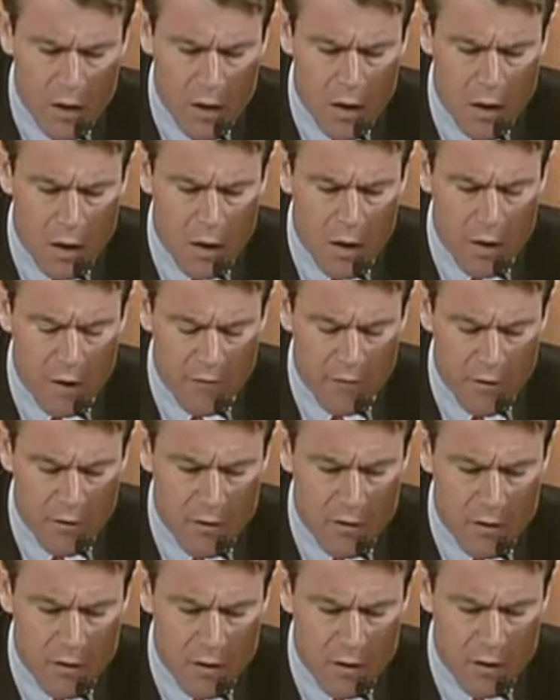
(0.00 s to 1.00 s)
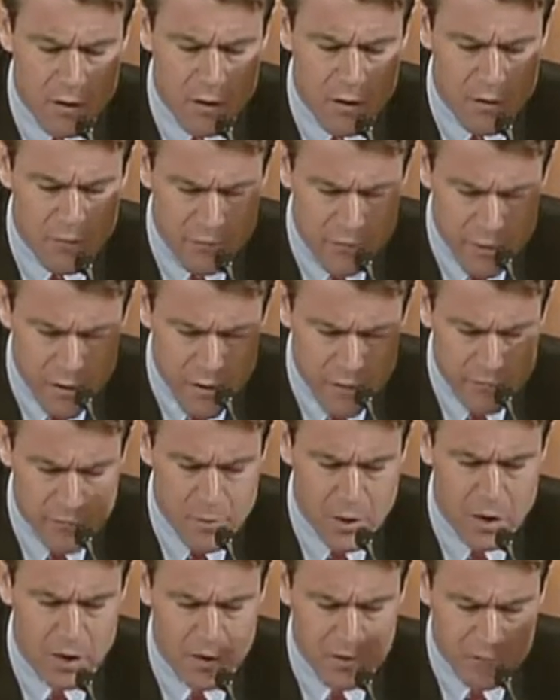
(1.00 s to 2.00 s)
of
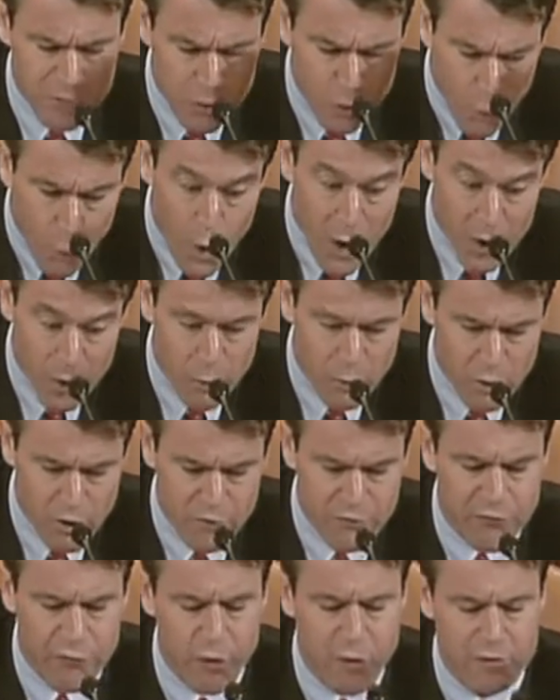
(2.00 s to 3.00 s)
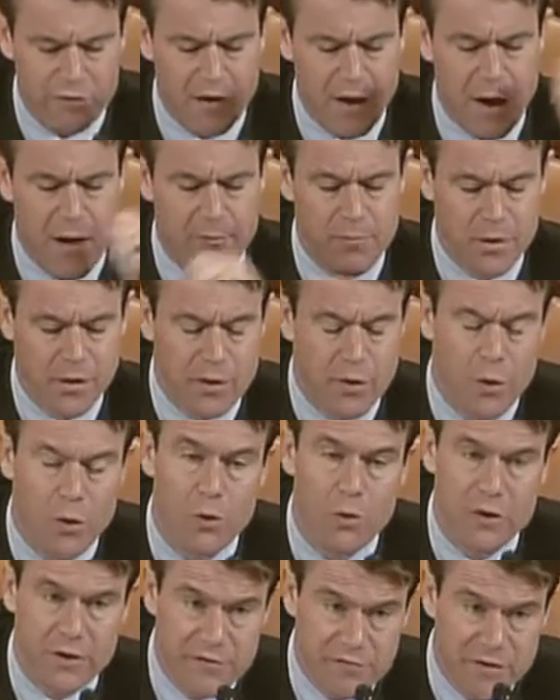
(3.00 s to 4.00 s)
Americans who want to work full-time but can
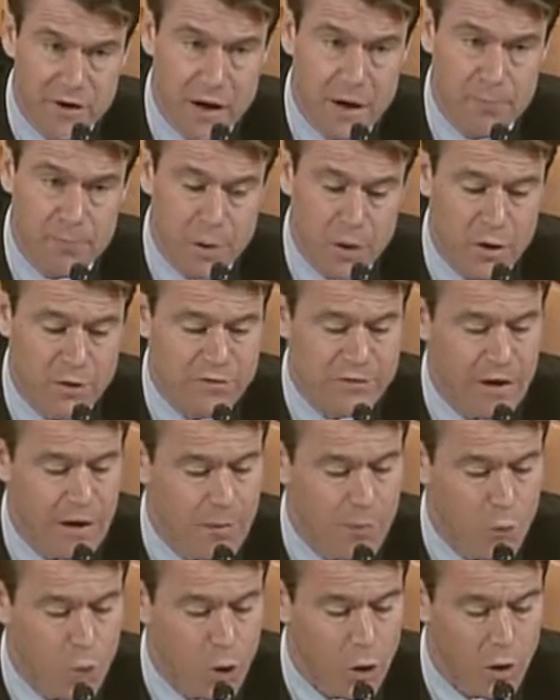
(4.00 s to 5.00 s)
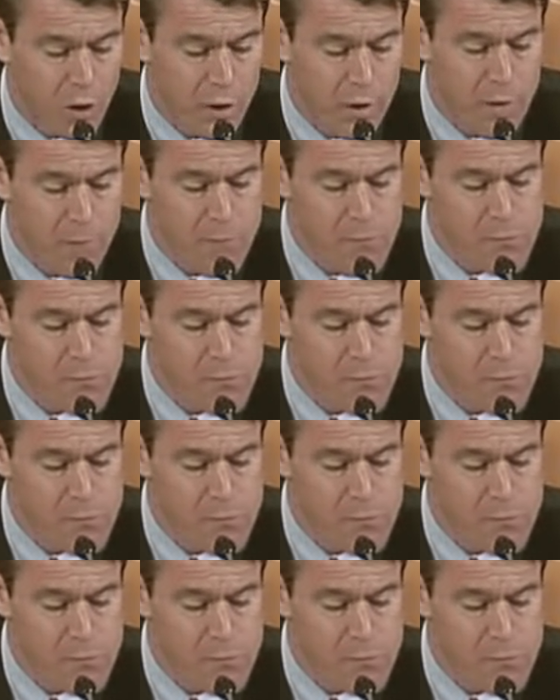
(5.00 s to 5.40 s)
only find part-time work.